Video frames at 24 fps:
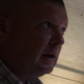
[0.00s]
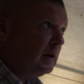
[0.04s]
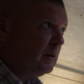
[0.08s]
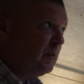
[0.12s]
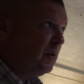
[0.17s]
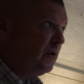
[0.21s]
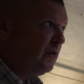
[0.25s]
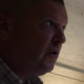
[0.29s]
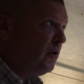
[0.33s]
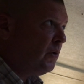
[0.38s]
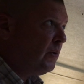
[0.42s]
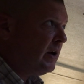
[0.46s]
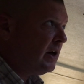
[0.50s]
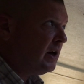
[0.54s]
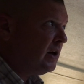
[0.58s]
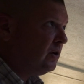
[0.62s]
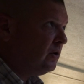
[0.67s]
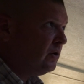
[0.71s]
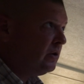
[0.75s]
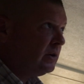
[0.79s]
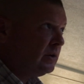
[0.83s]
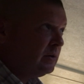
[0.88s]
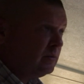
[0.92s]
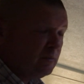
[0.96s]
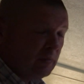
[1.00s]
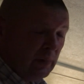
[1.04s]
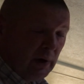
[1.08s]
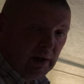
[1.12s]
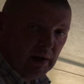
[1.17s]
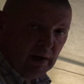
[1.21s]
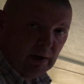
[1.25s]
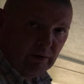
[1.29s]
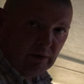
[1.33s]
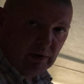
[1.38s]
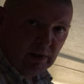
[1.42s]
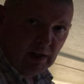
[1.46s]
before we go and
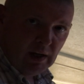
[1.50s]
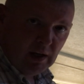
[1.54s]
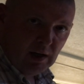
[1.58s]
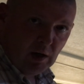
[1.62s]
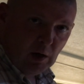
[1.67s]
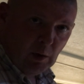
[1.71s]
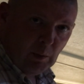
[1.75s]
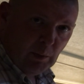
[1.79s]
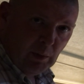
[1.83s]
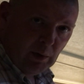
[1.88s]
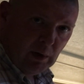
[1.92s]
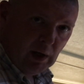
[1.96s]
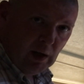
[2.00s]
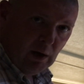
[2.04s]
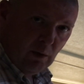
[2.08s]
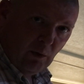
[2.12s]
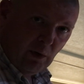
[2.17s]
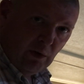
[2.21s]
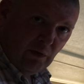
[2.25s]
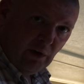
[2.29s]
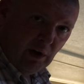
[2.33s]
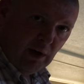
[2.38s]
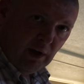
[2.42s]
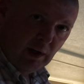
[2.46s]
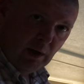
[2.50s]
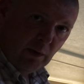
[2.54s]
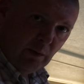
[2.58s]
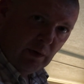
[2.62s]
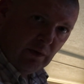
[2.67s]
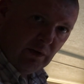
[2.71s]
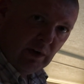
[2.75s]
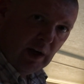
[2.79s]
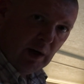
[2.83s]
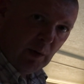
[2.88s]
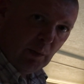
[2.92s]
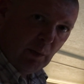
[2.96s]
button everything up, and then we find that
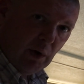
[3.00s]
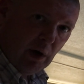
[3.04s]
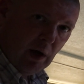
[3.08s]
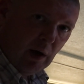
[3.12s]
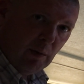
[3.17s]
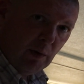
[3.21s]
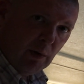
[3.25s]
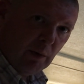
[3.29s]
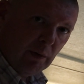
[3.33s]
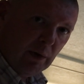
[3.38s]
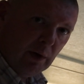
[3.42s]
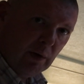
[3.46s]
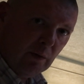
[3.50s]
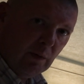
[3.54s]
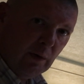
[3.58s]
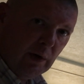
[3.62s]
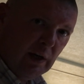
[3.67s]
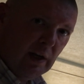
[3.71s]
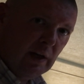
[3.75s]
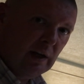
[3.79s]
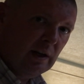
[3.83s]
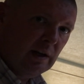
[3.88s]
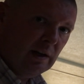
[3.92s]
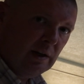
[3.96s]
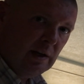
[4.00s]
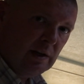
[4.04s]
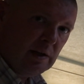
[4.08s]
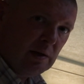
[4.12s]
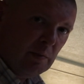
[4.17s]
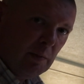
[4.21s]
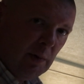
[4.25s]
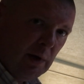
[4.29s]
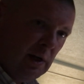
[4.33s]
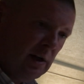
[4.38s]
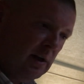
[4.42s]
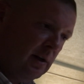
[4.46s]
we've got a problem that we didn't
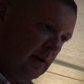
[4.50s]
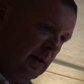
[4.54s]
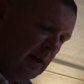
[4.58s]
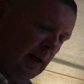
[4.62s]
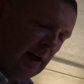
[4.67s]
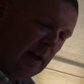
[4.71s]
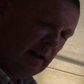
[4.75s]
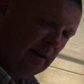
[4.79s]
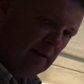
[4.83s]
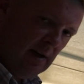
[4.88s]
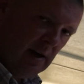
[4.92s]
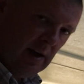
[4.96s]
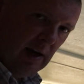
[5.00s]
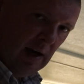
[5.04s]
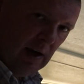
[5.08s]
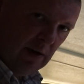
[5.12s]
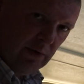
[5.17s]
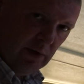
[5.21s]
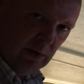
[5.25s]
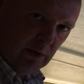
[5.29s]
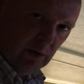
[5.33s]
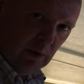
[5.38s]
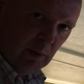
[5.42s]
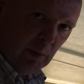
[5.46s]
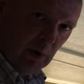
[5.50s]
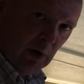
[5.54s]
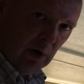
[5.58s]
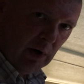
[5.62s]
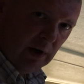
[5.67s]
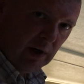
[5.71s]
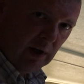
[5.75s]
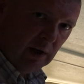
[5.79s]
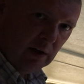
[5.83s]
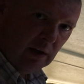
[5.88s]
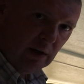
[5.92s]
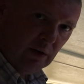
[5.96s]
anticipate. We've got to take half of it apart
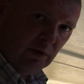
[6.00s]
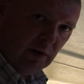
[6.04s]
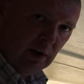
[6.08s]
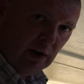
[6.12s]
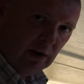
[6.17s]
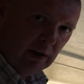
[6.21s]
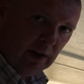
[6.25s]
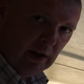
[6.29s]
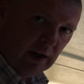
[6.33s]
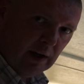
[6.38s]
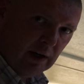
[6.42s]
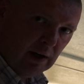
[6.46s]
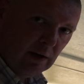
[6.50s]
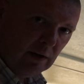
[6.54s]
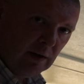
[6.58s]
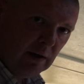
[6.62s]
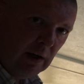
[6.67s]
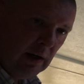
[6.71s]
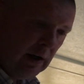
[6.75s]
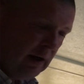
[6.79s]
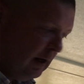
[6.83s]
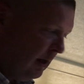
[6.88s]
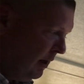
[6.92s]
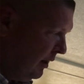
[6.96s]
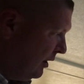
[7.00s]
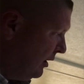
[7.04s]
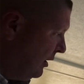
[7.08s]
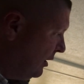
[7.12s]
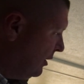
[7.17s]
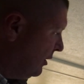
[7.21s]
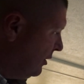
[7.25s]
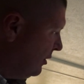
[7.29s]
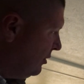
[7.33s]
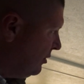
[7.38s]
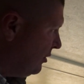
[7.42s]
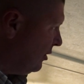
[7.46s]
to figure that out.
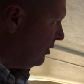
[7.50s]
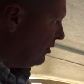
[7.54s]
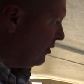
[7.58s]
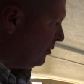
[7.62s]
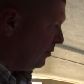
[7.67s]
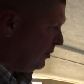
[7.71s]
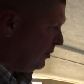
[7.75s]
So